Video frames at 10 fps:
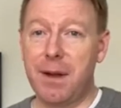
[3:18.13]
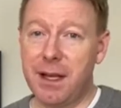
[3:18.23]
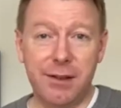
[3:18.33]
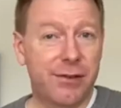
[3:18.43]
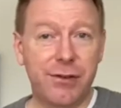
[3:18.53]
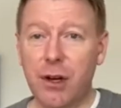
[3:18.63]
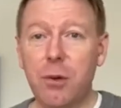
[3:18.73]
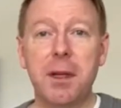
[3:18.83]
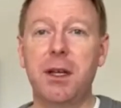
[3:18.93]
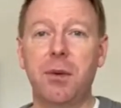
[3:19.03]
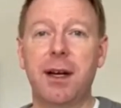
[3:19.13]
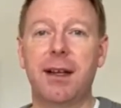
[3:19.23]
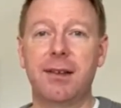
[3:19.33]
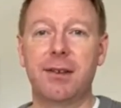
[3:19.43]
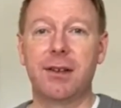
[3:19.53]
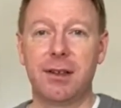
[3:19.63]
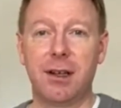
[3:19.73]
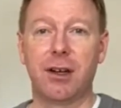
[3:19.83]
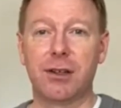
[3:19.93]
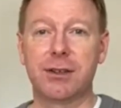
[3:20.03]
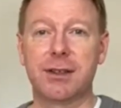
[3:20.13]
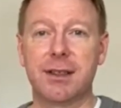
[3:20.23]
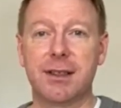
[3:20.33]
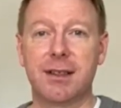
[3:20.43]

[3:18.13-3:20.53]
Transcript: in so many ways lost.